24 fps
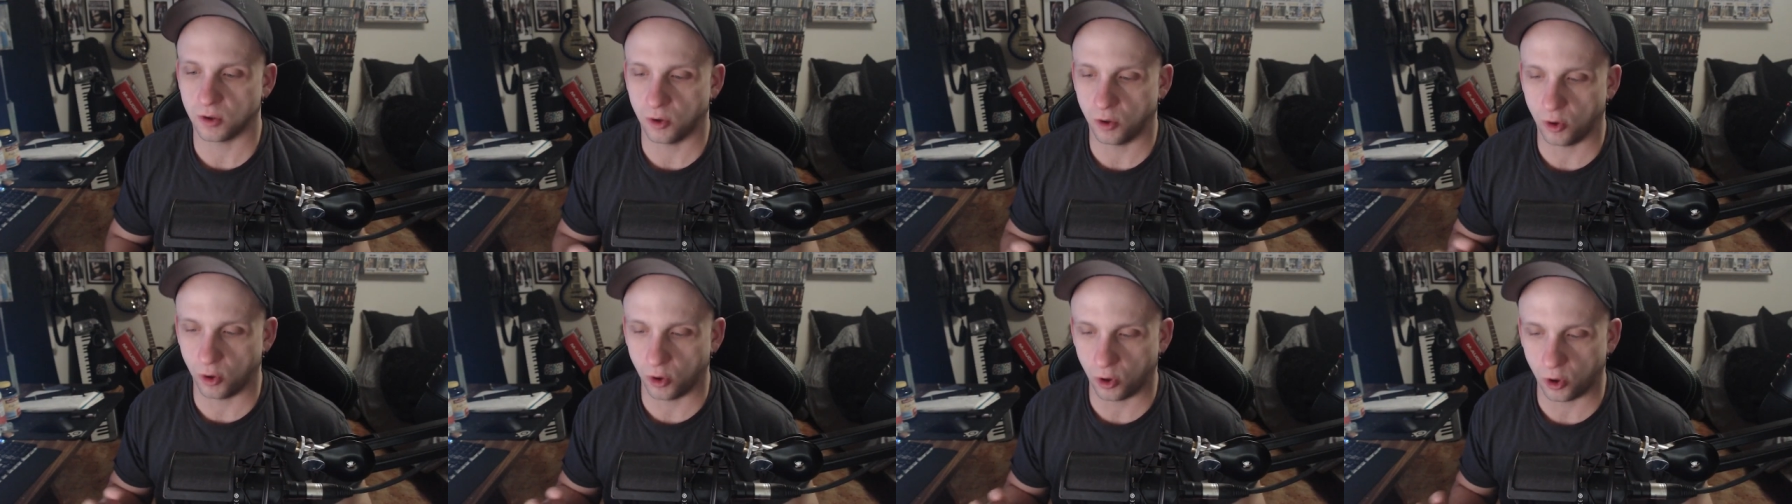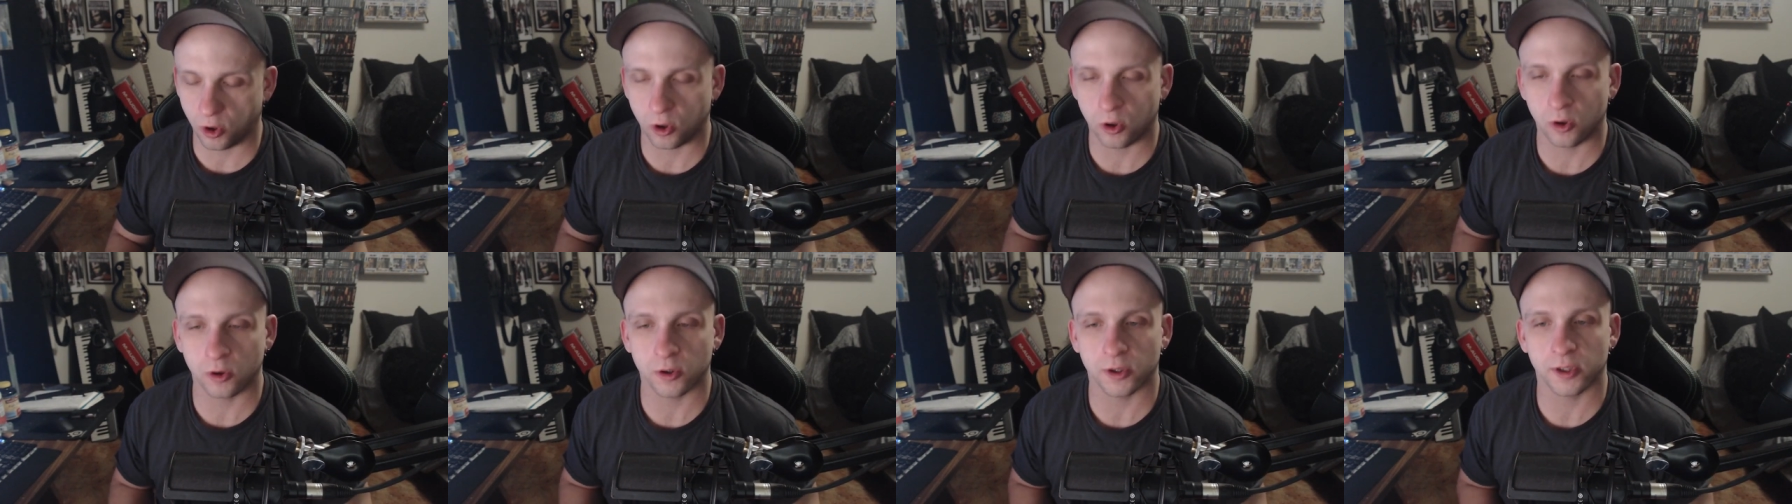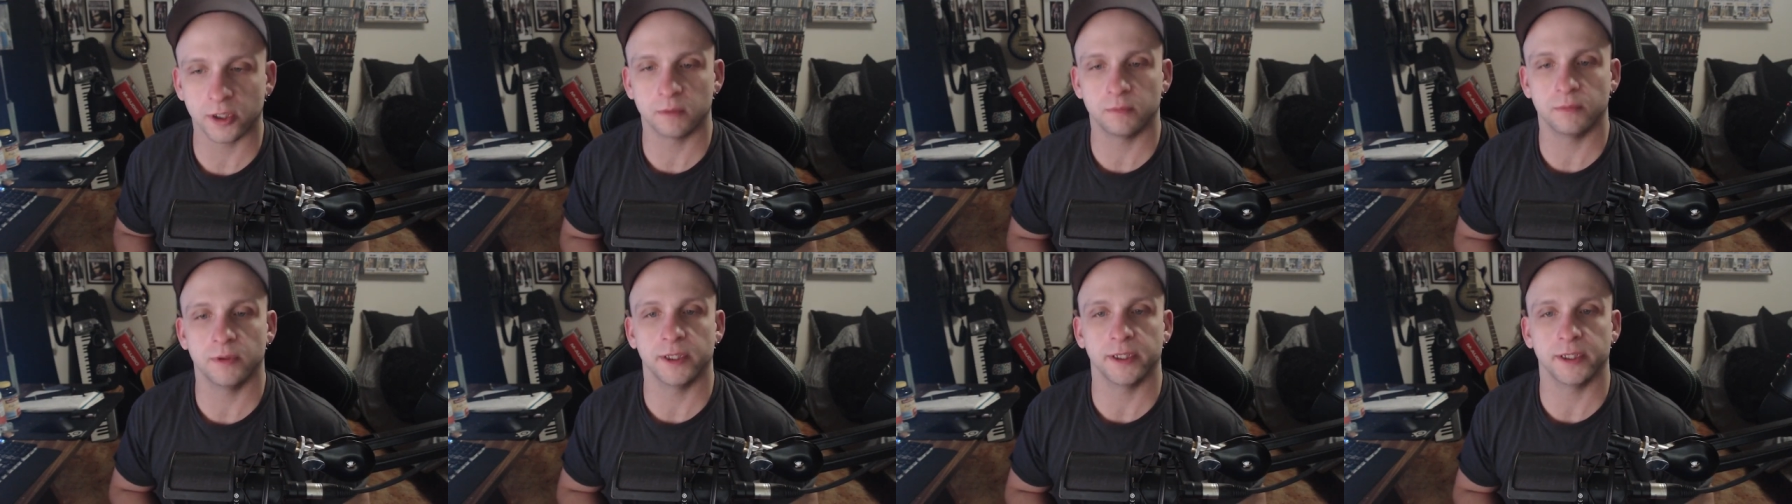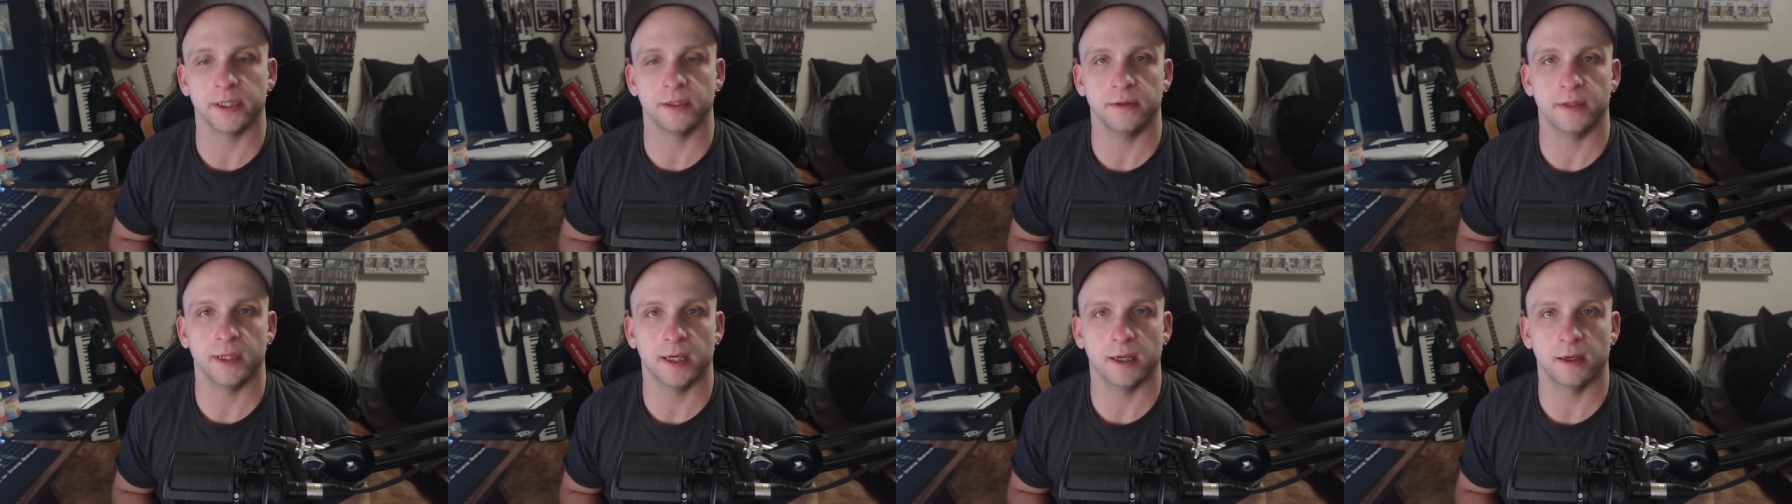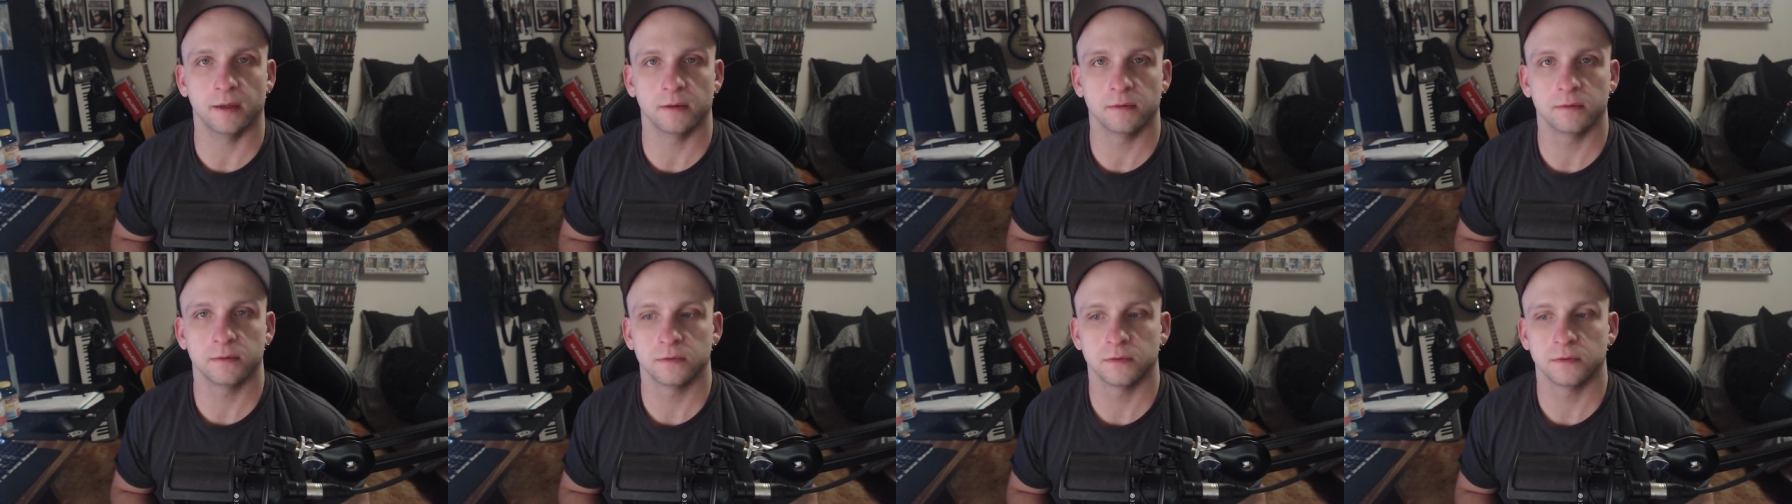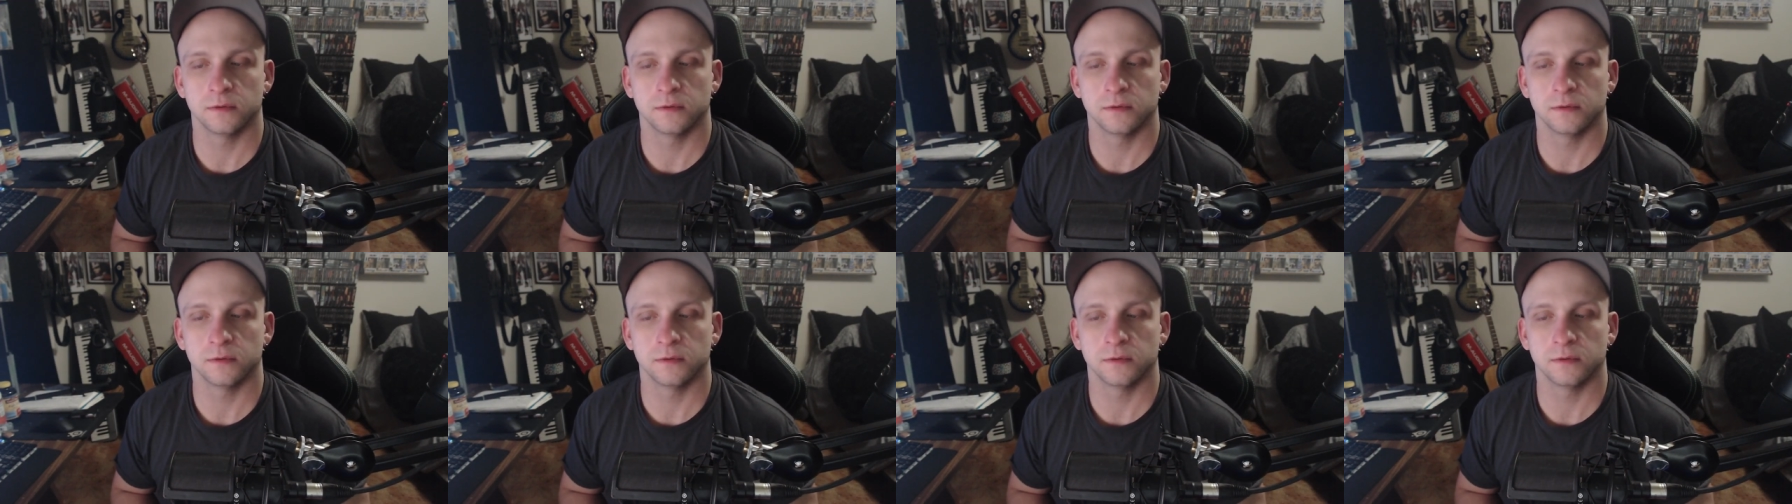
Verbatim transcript: all going to bring you down.